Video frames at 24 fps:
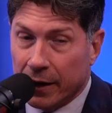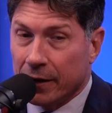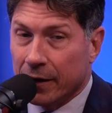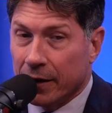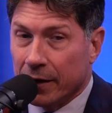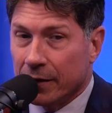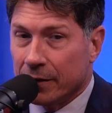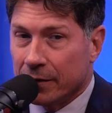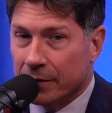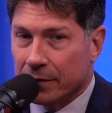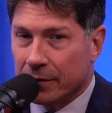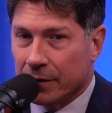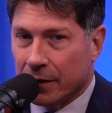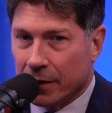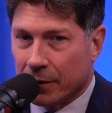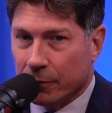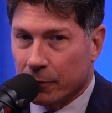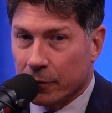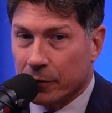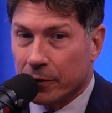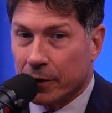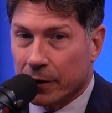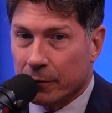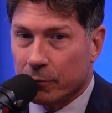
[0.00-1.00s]
And I
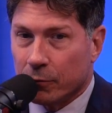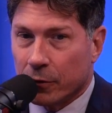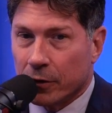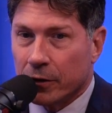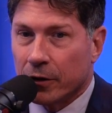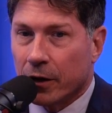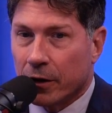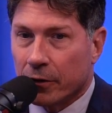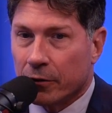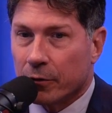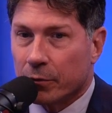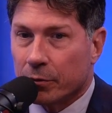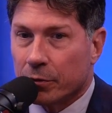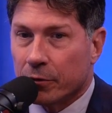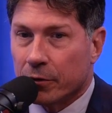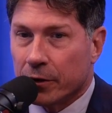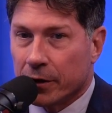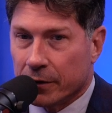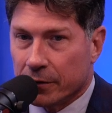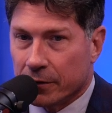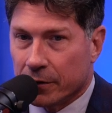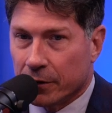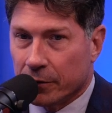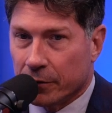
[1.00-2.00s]
will add one other
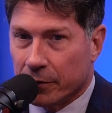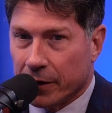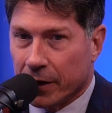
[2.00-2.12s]
point, though,